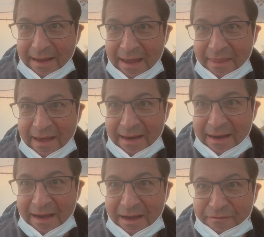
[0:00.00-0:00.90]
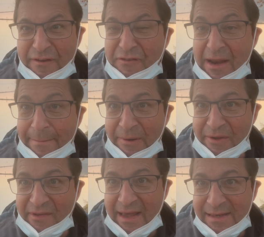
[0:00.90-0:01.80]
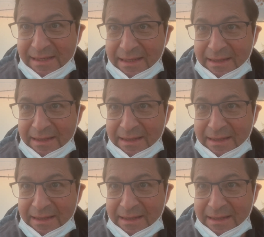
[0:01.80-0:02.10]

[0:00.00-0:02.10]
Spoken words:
and then 15%